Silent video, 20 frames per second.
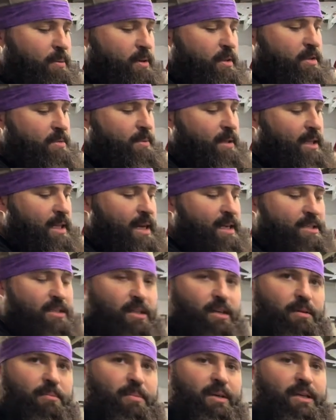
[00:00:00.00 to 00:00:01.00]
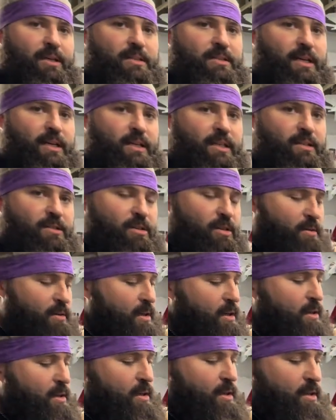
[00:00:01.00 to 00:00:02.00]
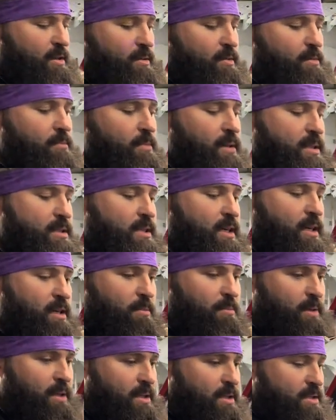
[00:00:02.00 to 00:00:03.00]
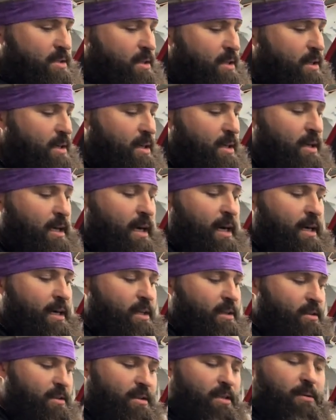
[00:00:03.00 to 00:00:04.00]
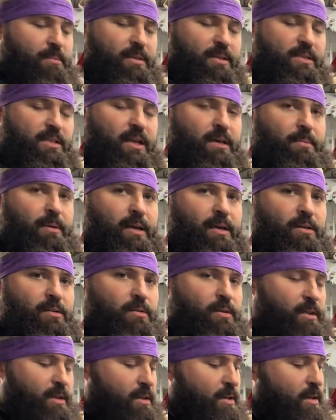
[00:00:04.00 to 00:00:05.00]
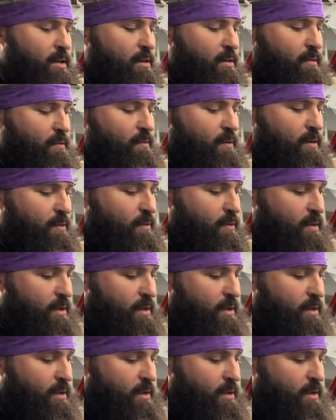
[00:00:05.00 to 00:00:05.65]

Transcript: point is my last cut because I can turn around and my second piece, I can keep the same angle and cut it and fit.